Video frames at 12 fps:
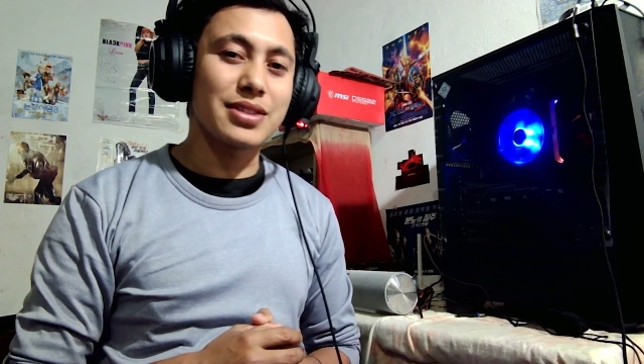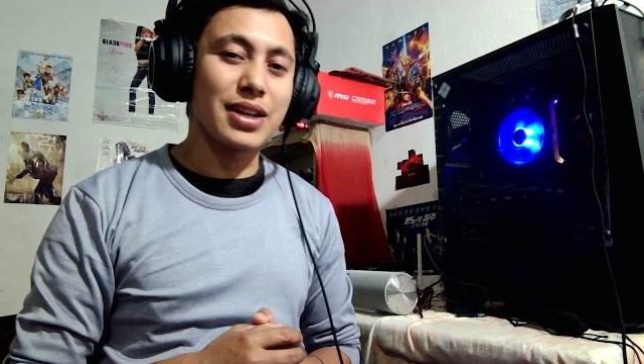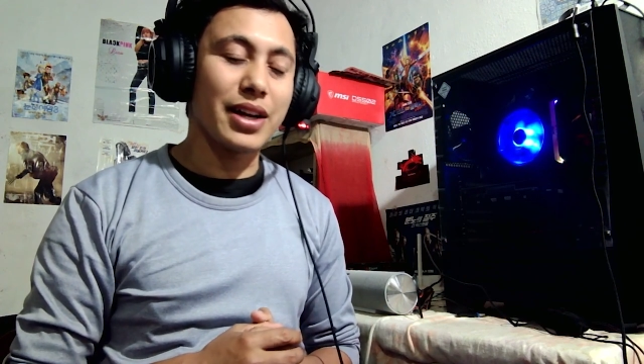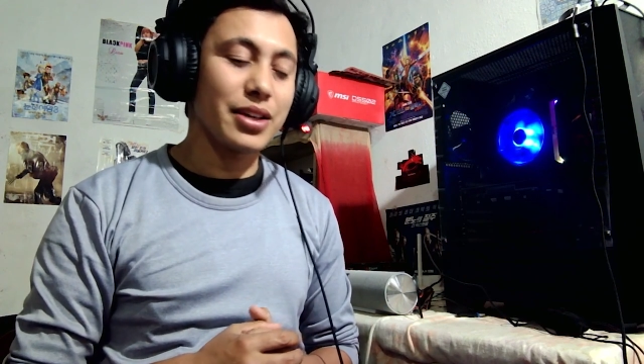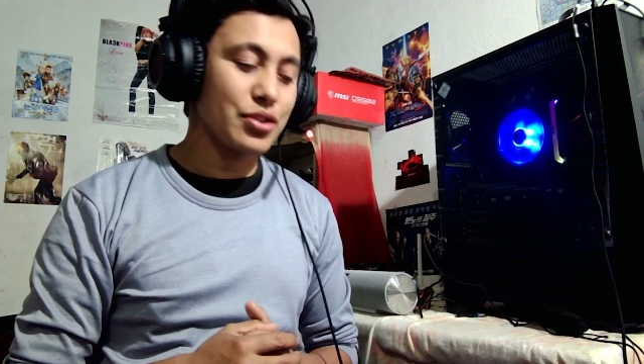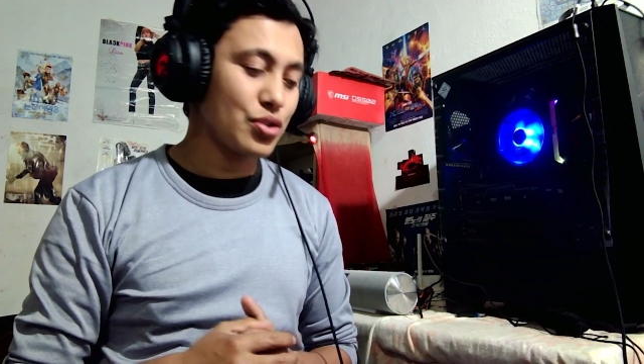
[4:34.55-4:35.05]

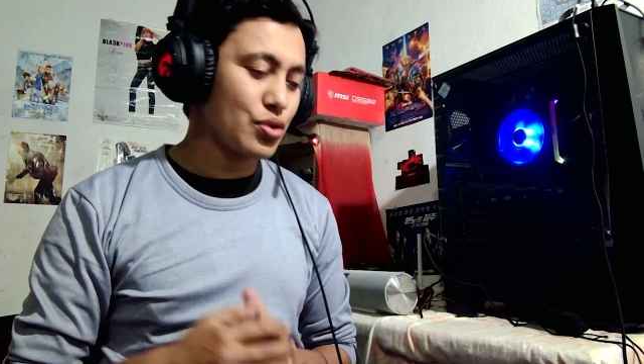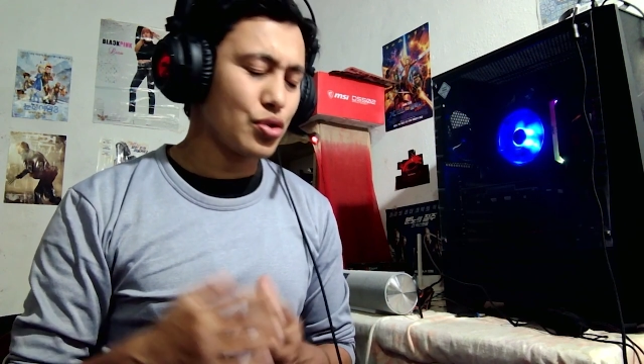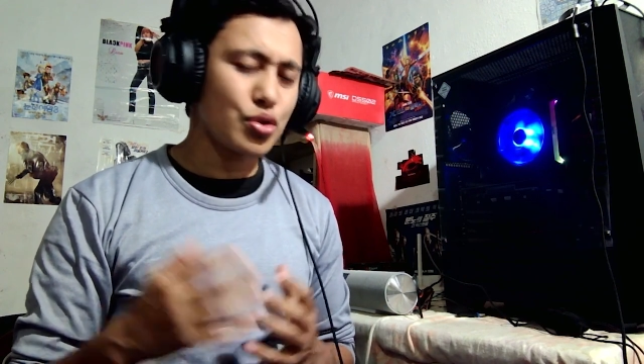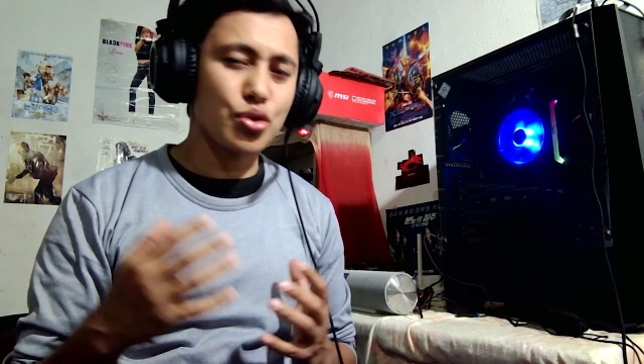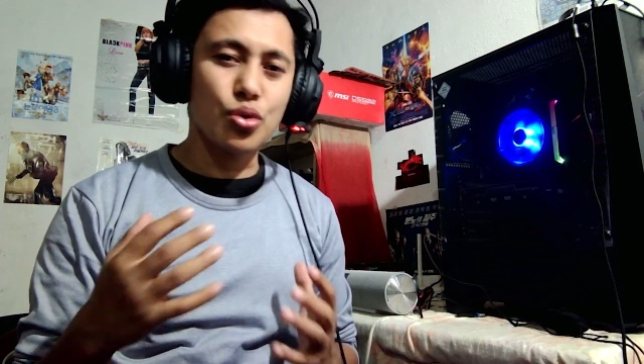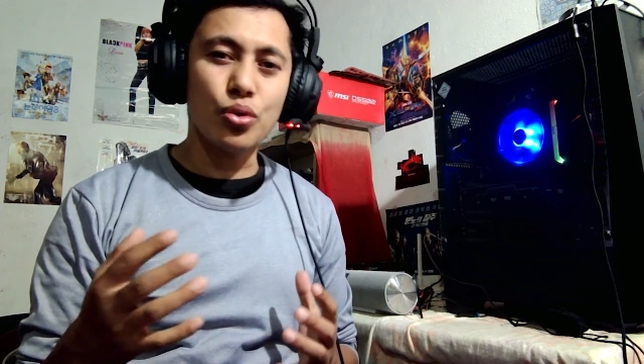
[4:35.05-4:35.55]
I
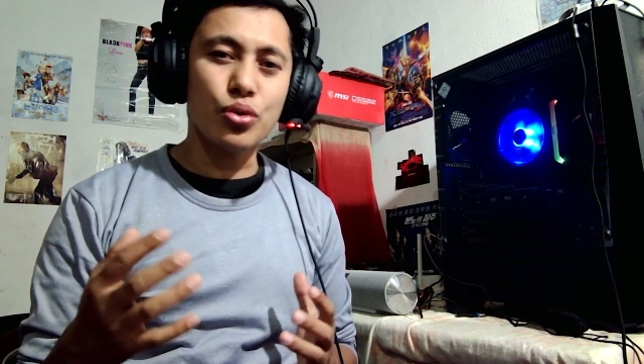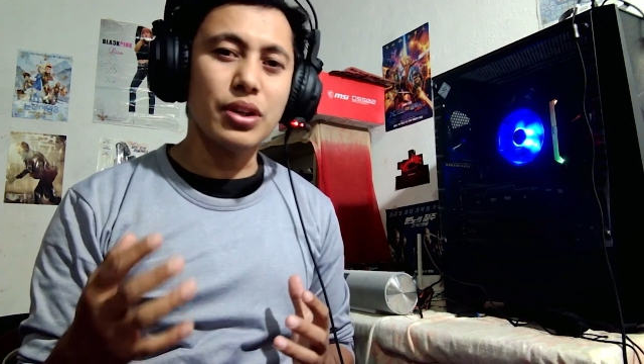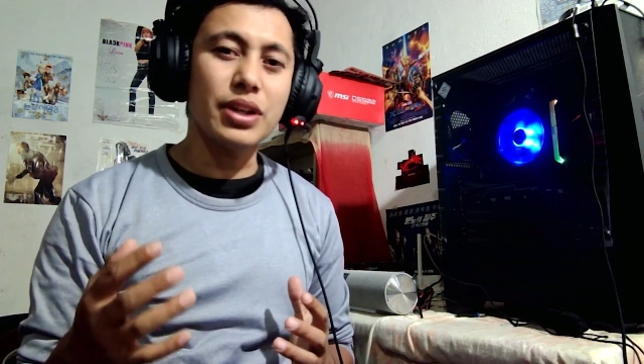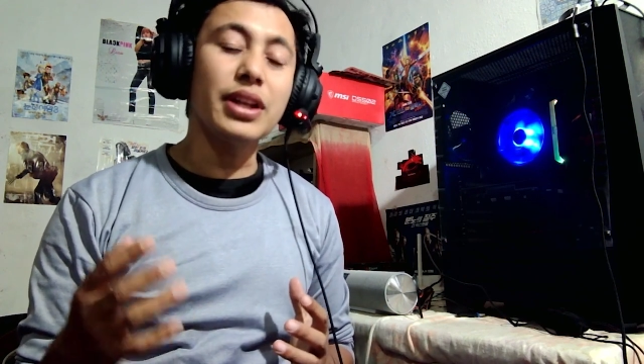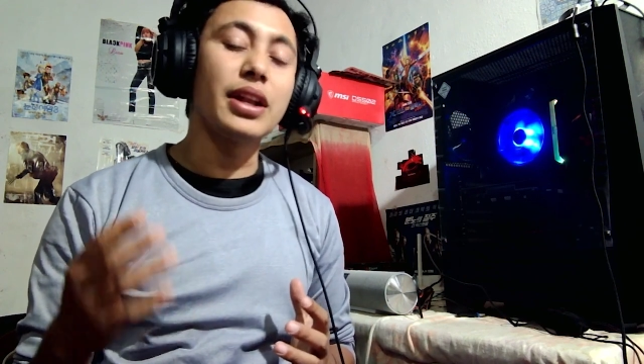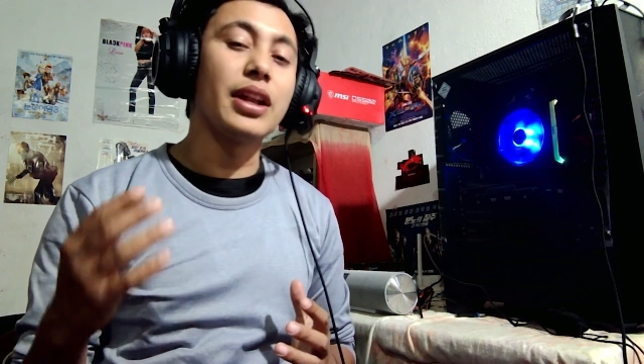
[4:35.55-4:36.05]

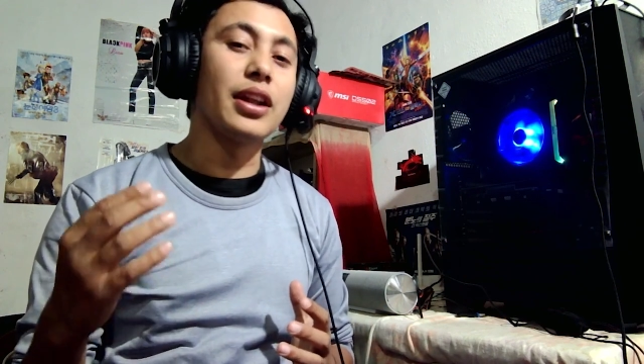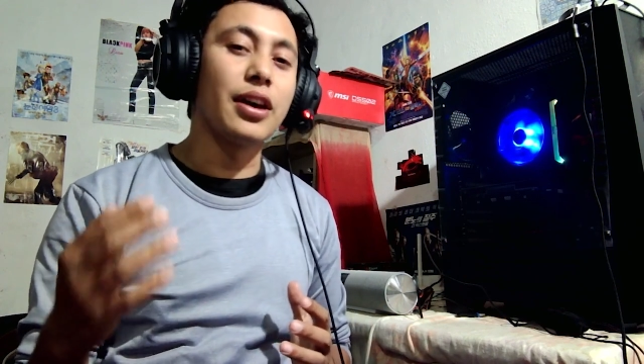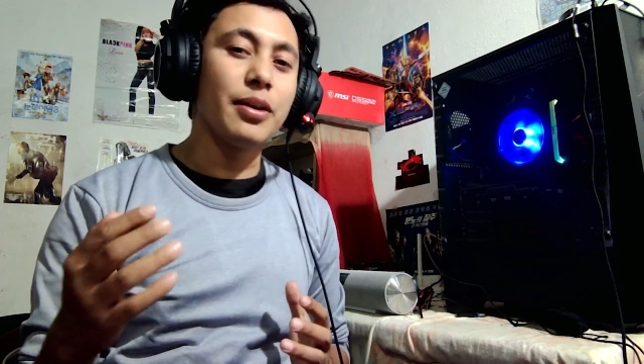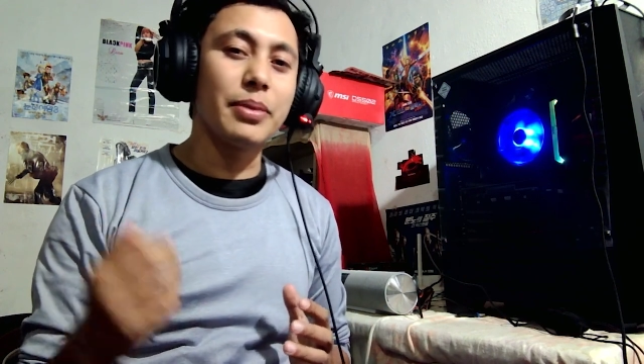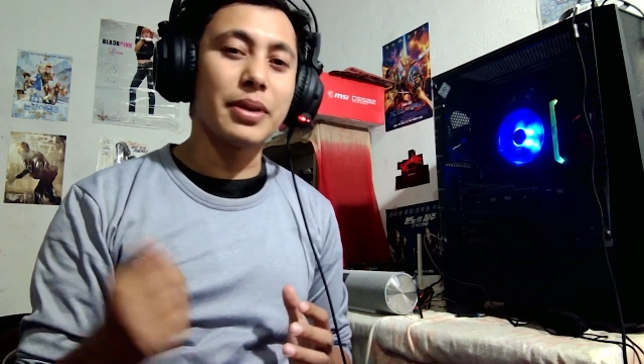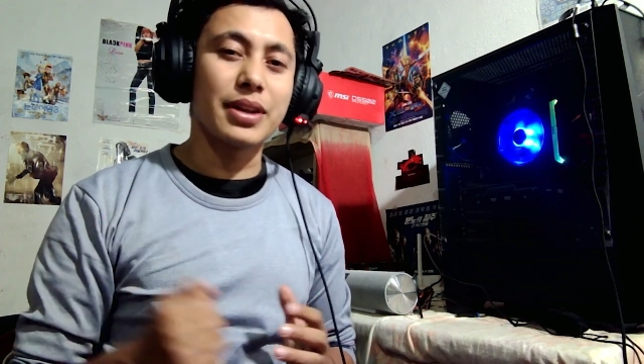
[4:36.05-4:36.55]
totally
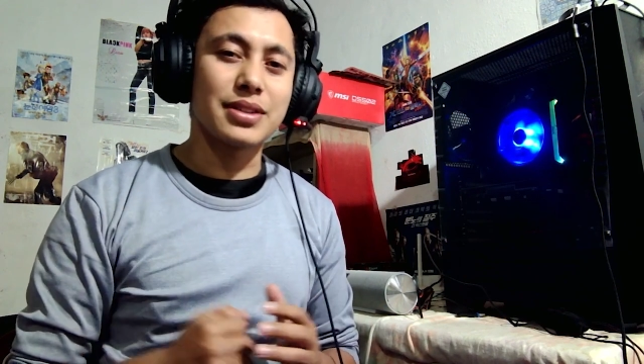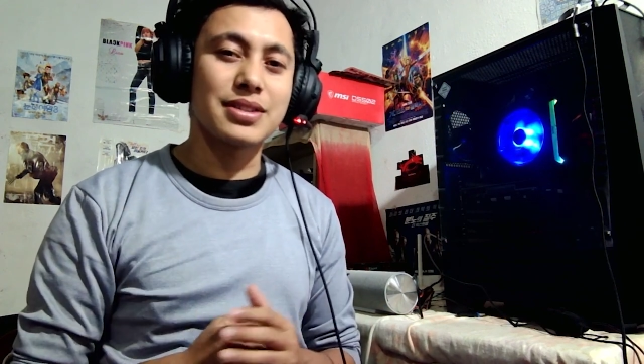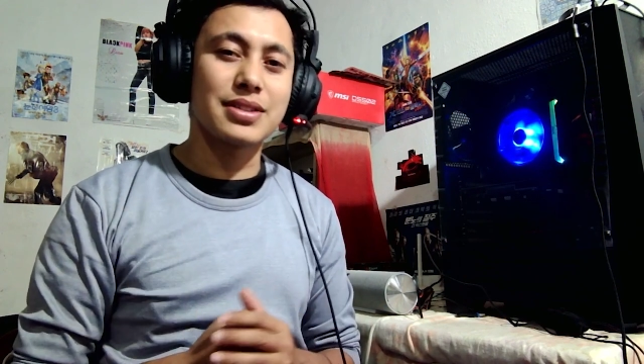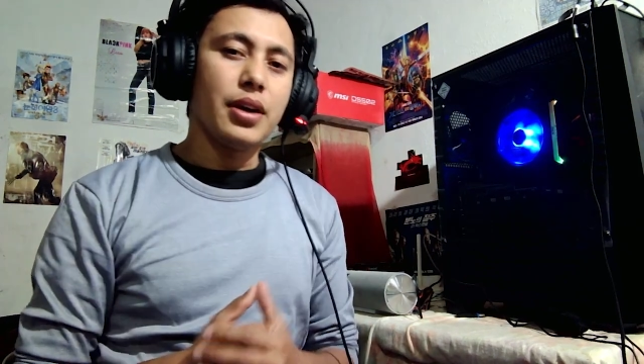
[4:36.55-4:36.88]
love it.